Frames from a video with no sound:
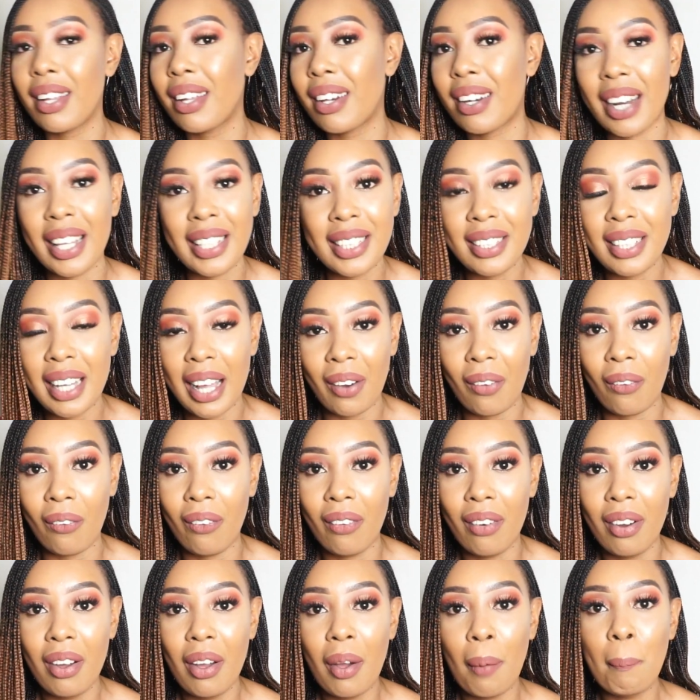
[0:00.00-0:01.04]
right
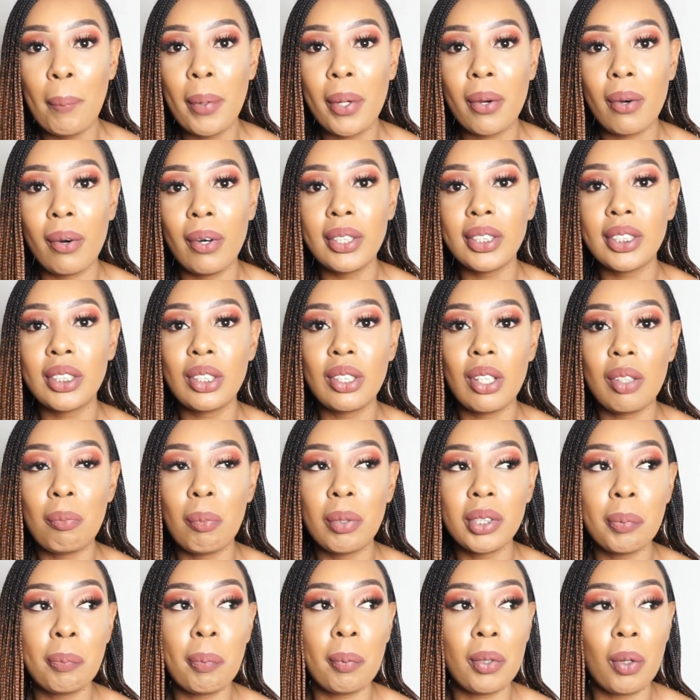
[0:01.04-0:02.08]
now, because
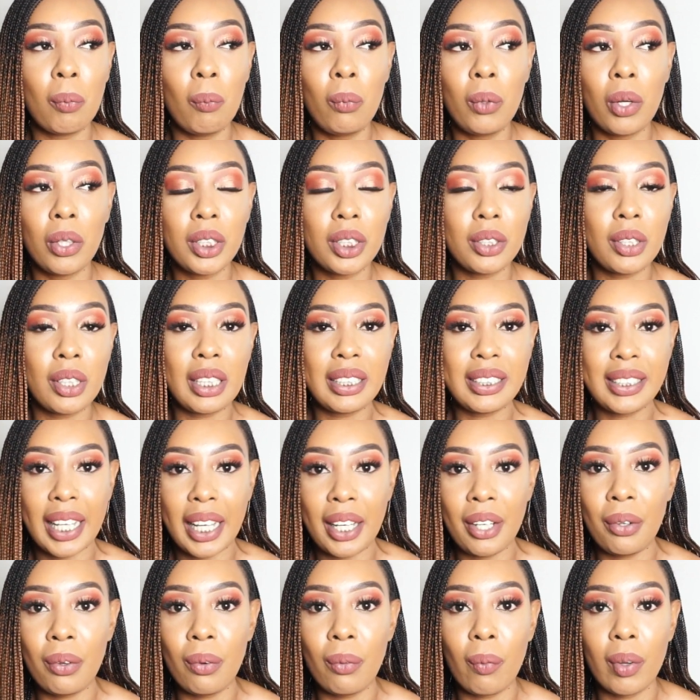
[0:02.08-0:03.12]
most people will not
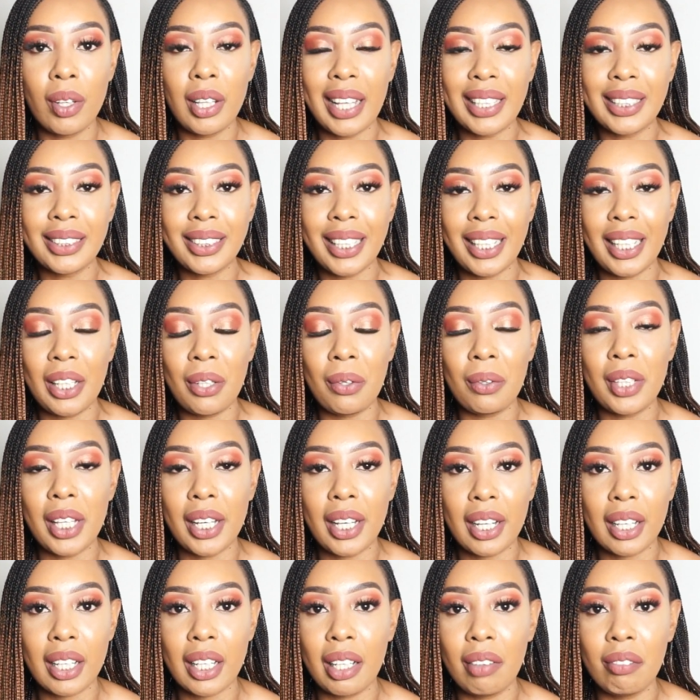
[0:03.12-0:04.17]
tell you when they're selling you the
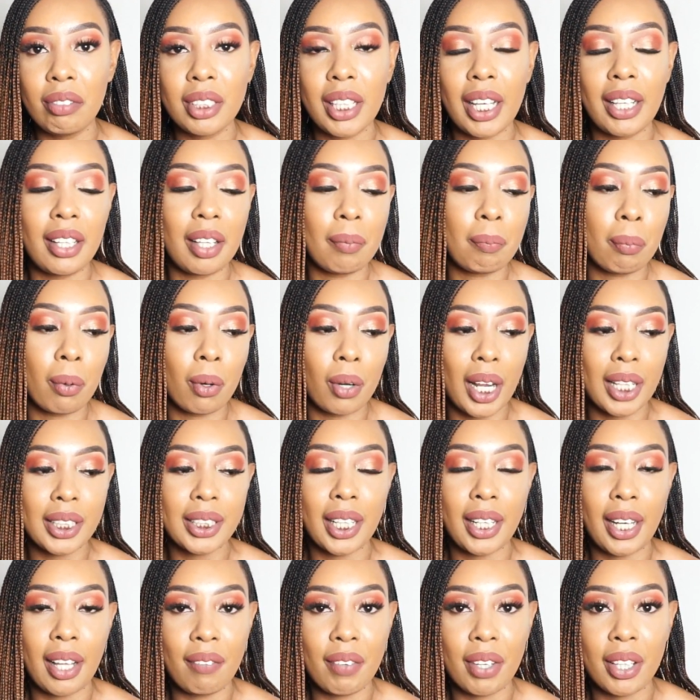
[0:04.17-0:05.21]
creams and the products
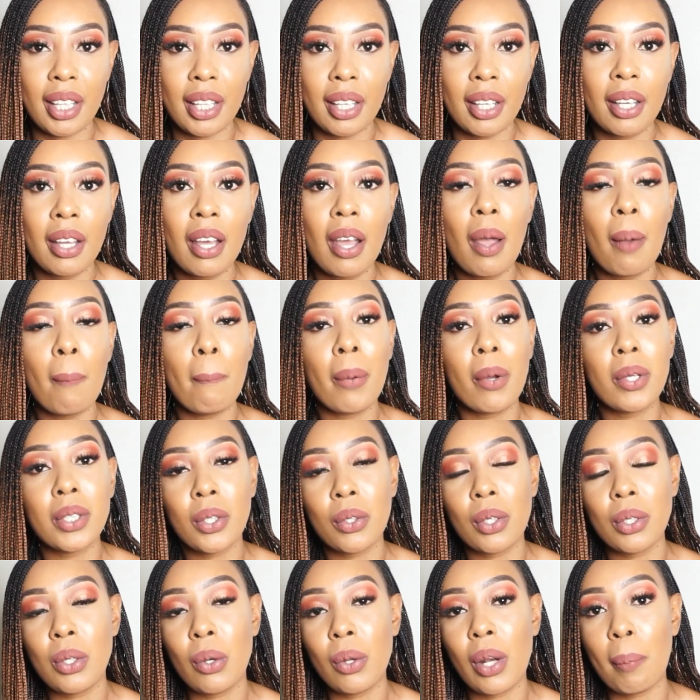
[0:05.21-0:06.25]
and everything, because
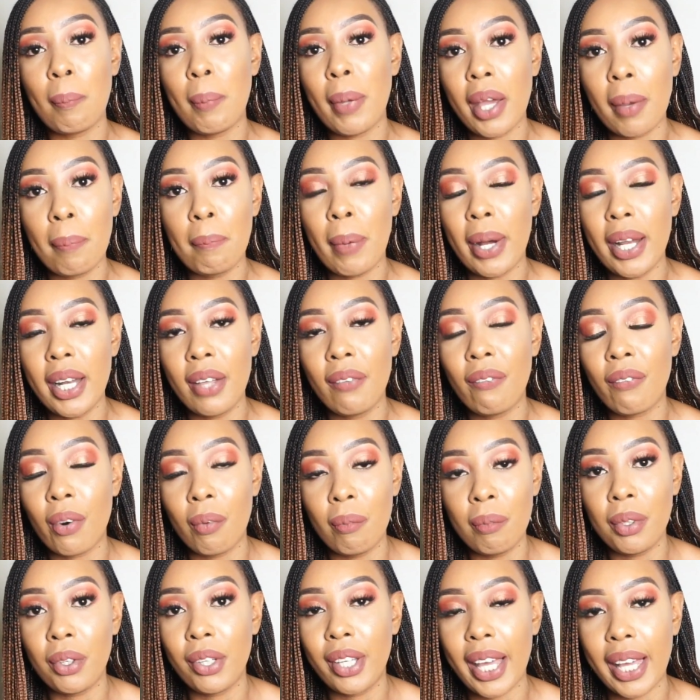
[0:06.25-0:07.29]
they don't want to make money
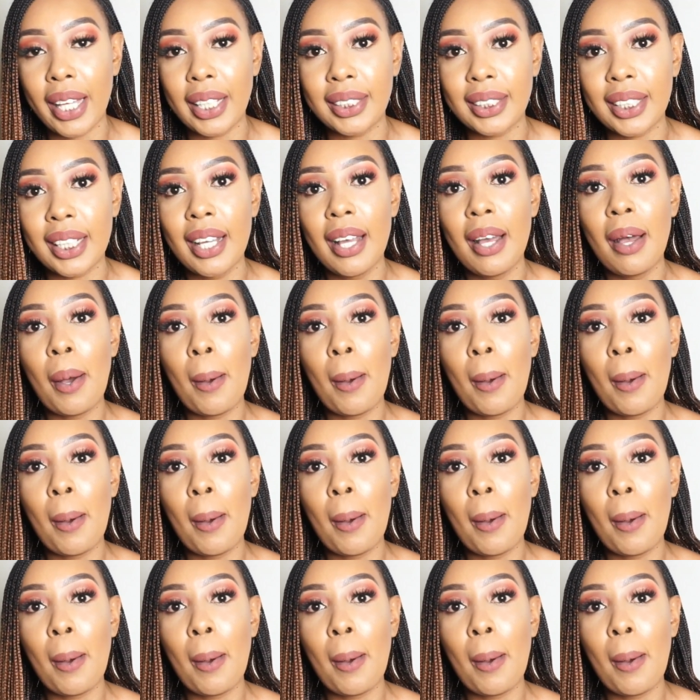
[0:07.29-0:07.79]
from you guys.